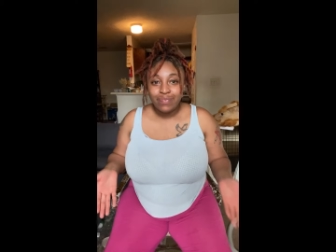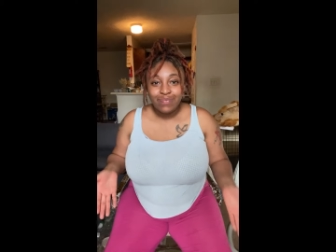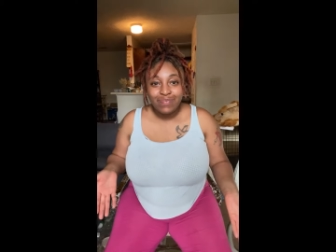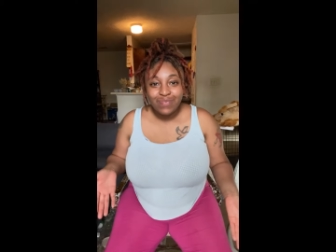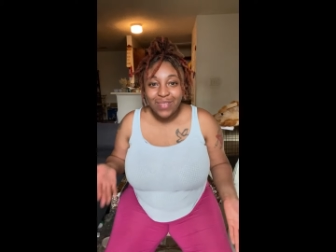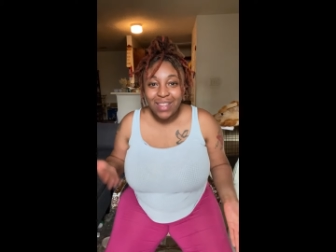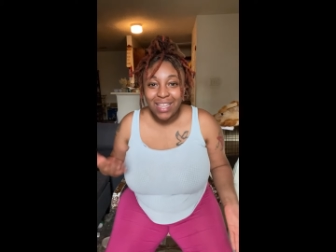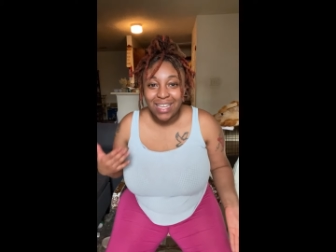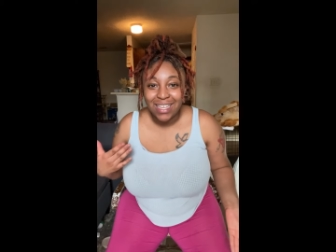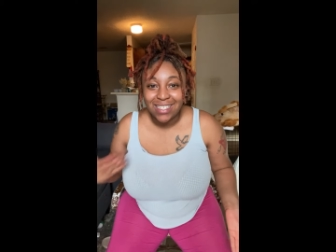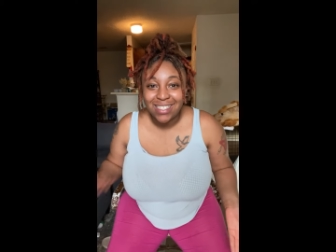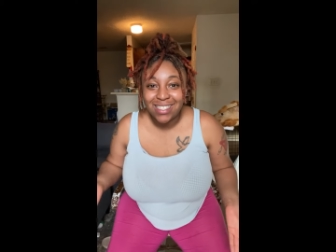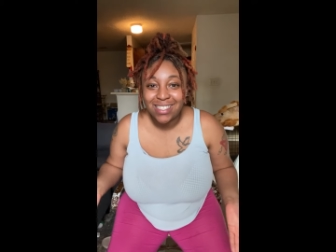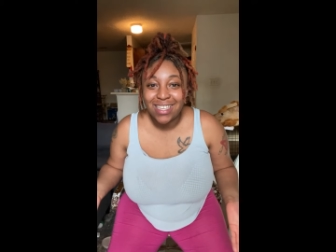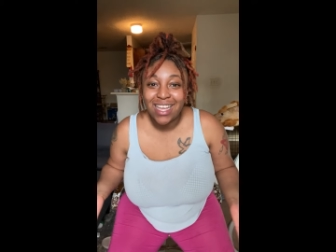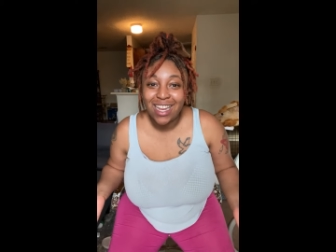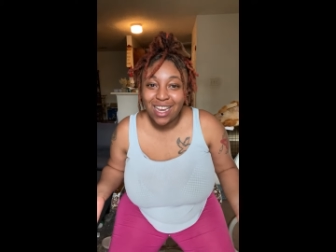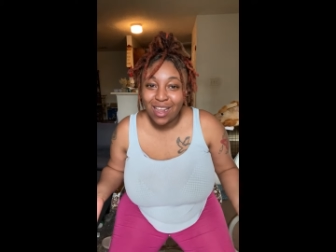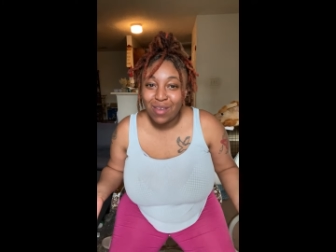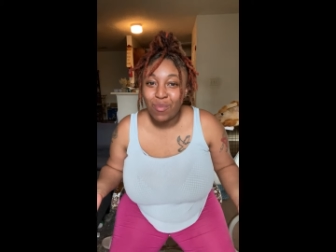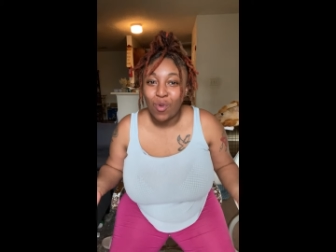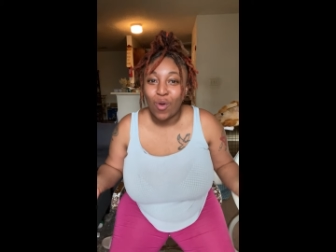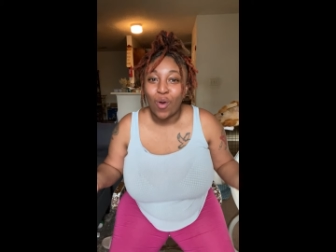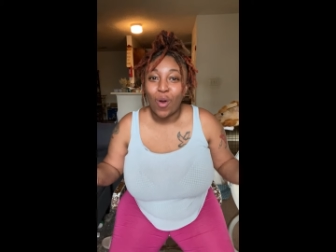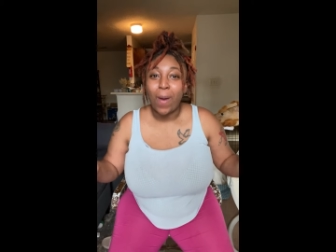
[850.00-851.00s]
this
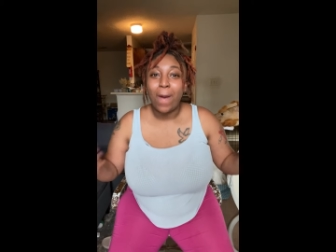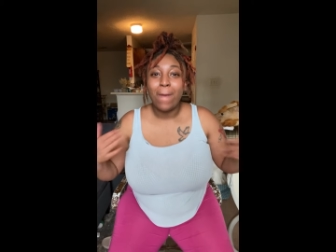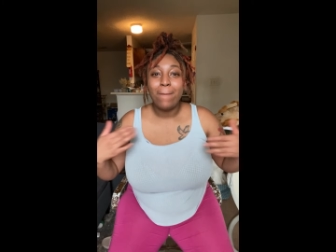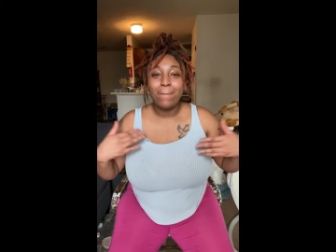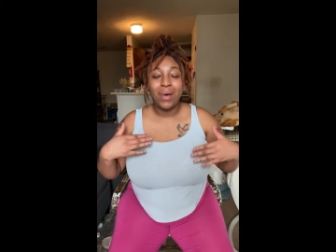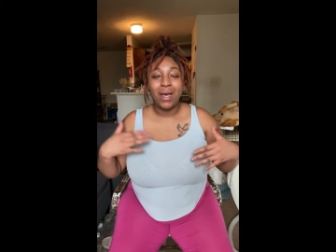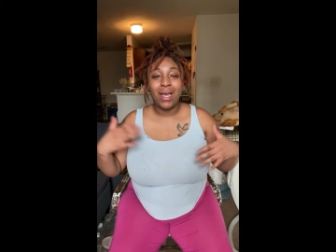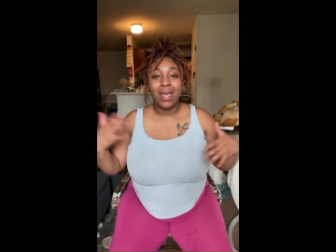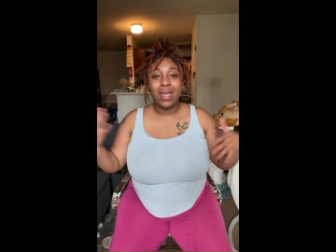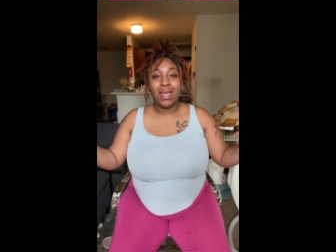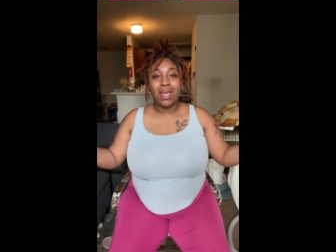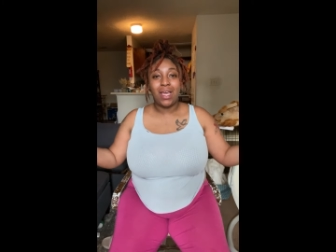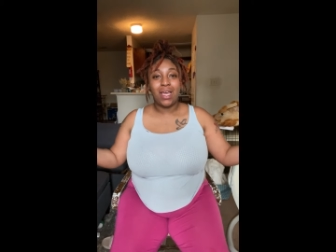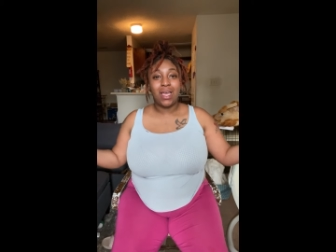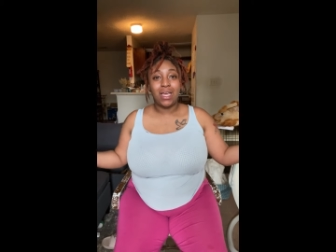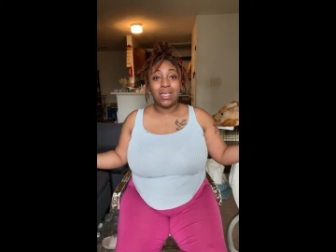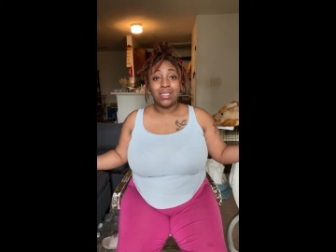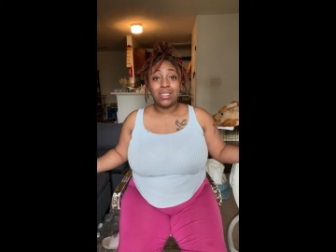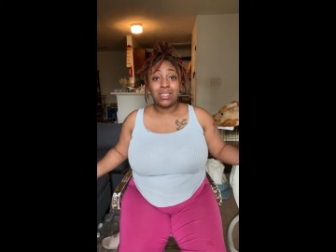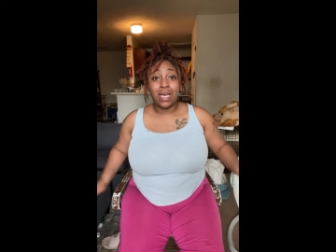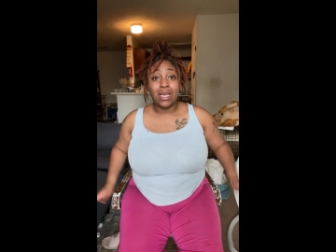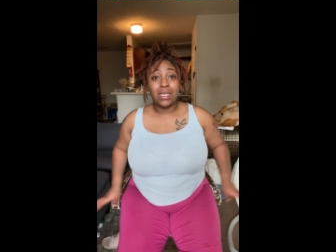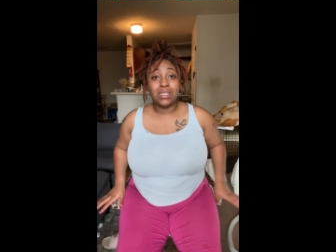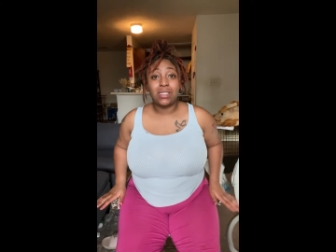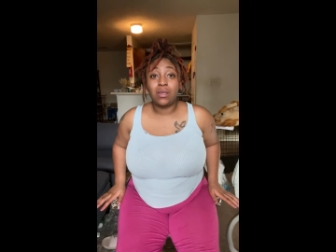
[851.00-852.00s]
anymore. But
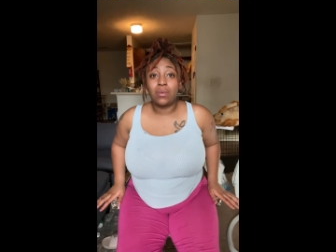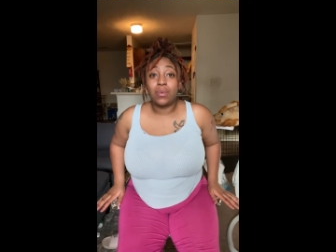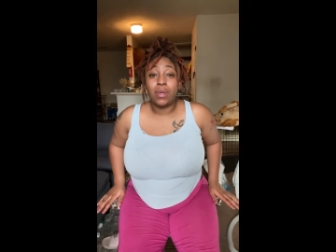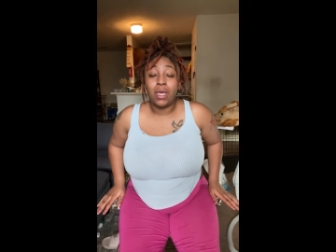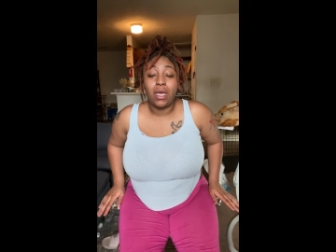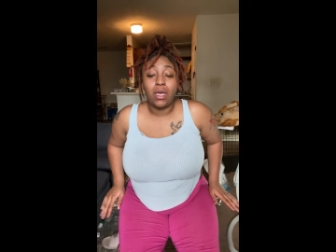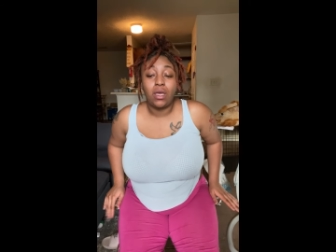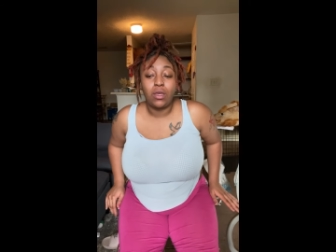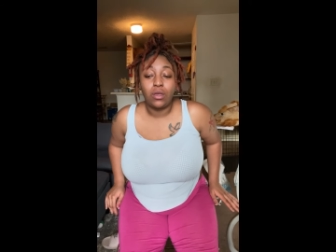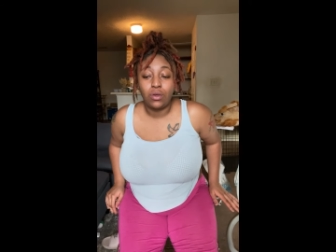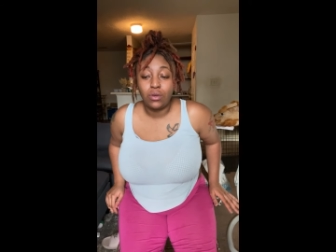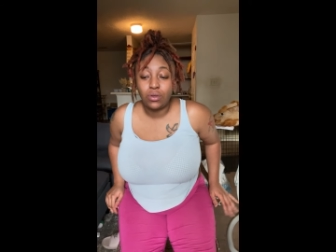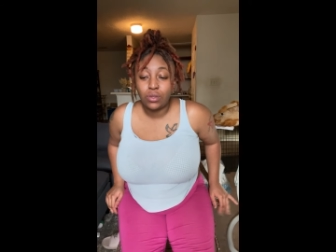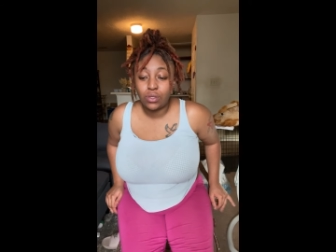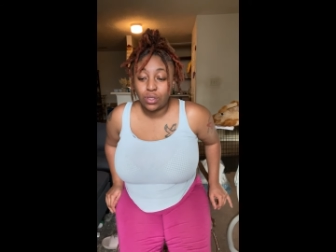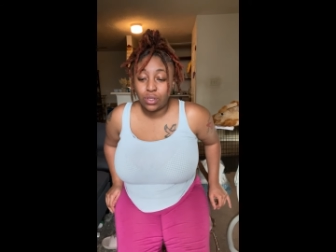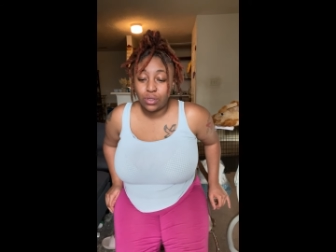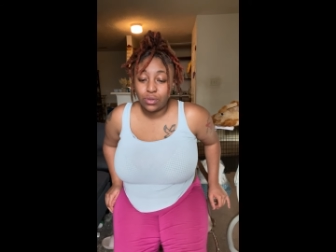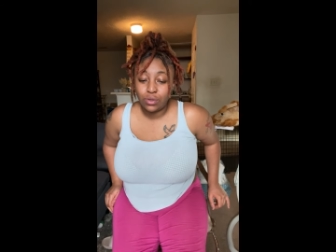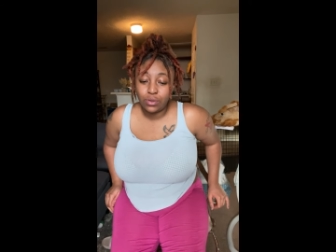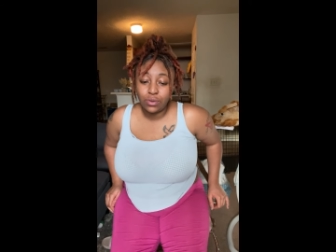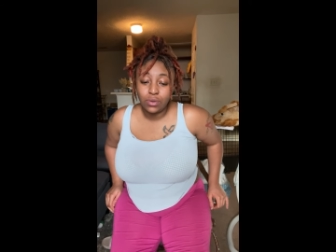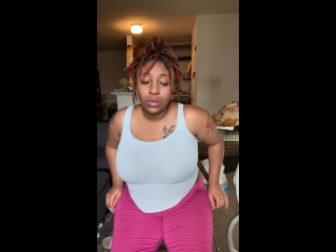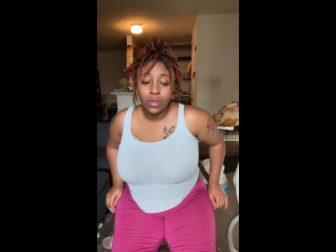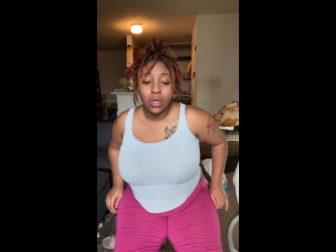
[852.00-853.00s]
it takes some getting used
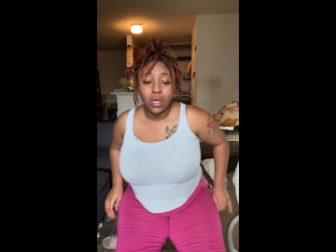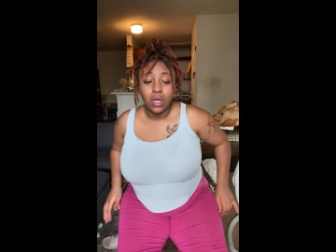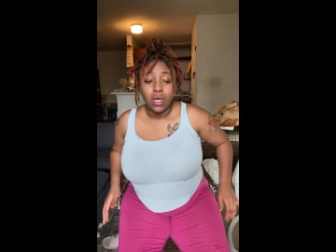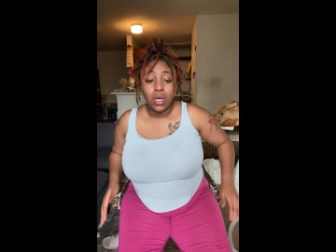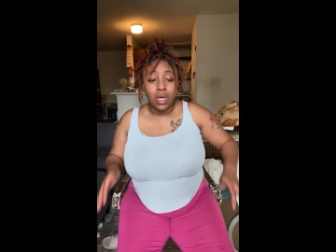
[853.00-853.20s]
to.